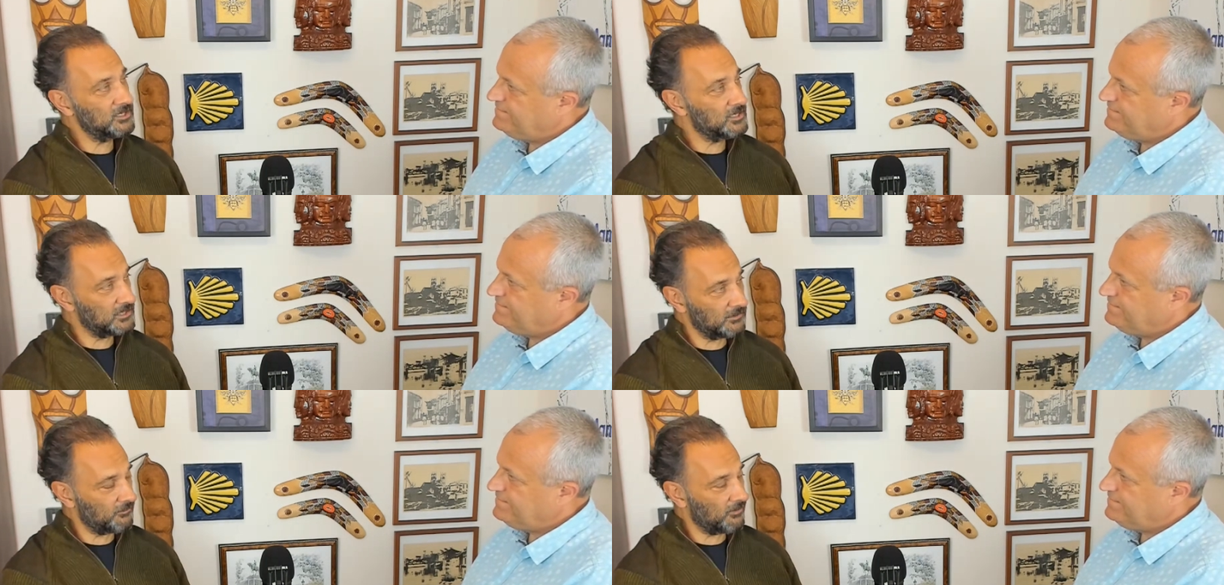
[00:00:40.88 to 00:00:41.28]

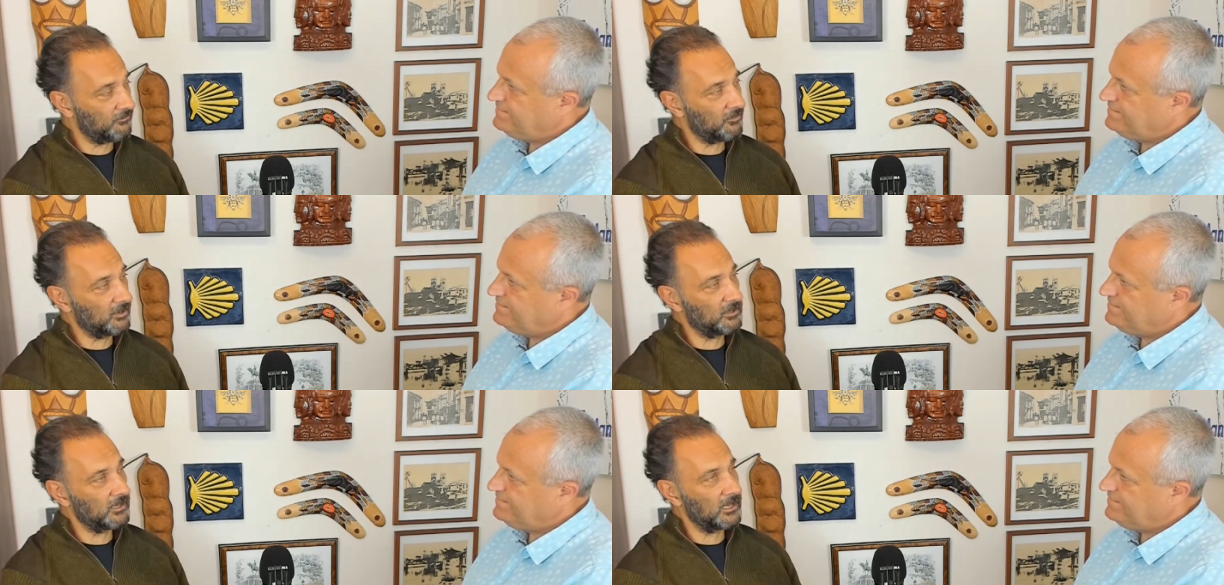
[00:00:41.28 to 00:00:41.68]

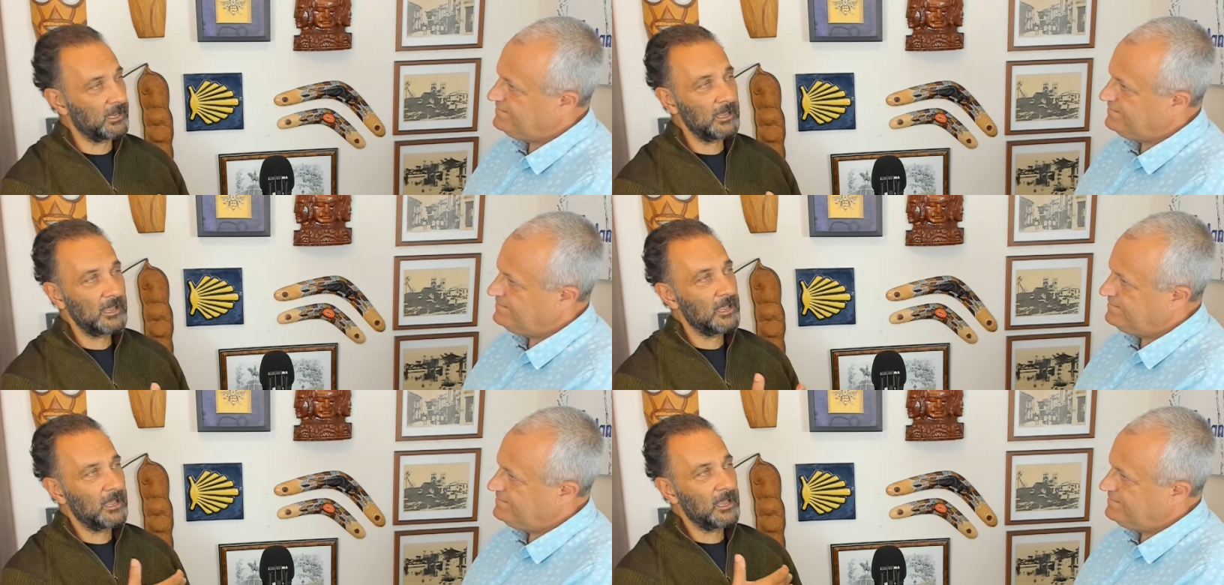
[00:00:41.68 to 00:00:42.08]
Speaker 1: horrifically,
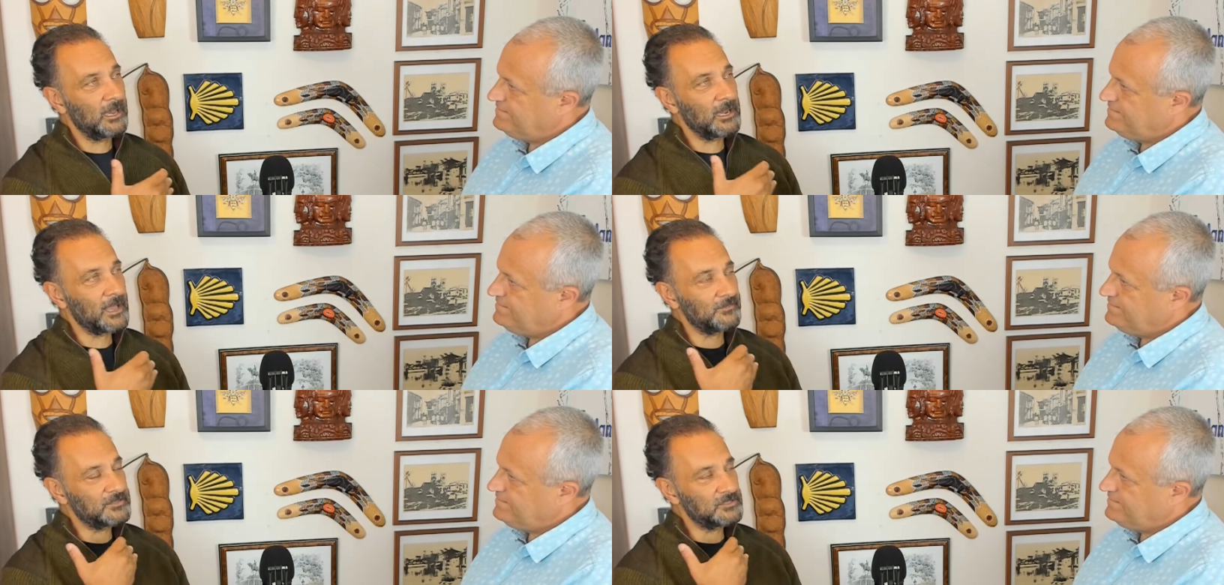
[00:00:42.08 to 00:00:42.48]
and
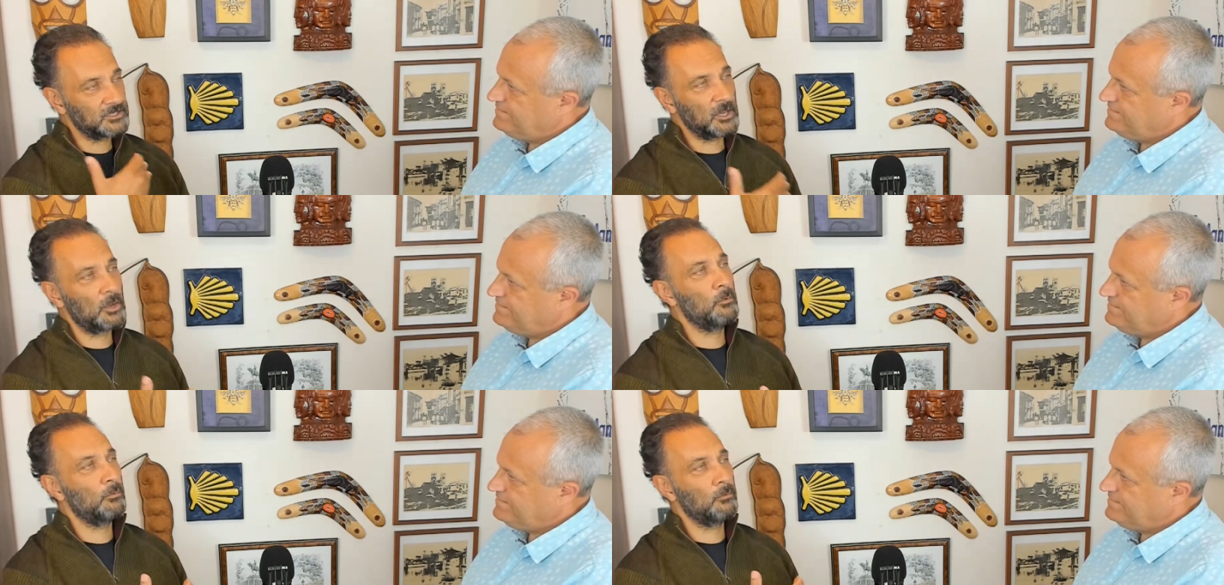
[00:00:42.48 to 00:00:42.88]
have
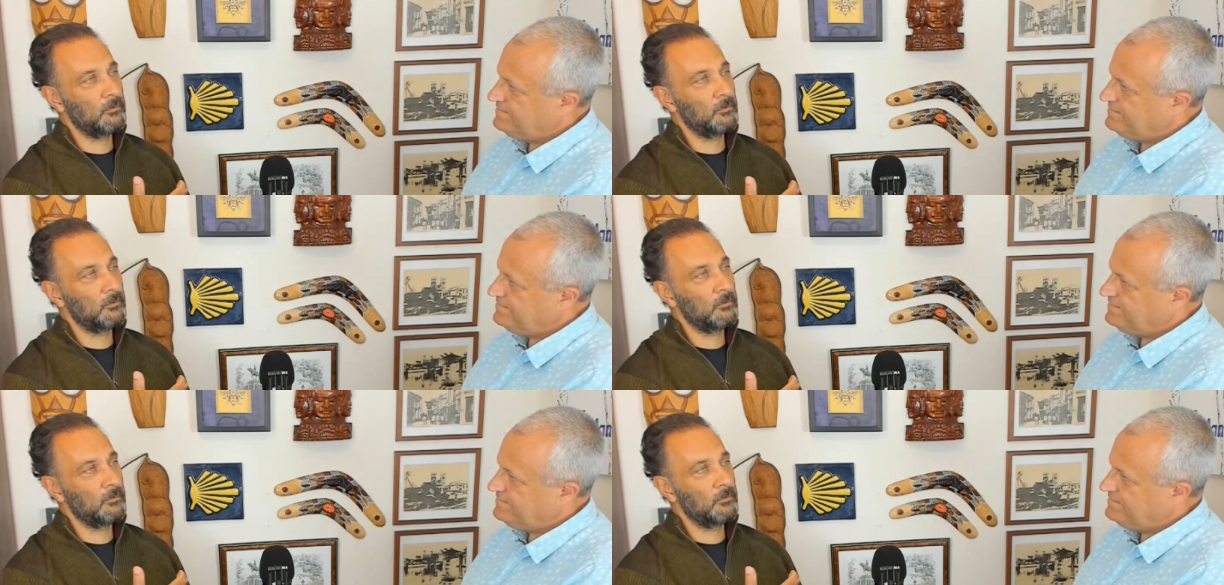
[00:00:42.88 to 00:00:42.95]
so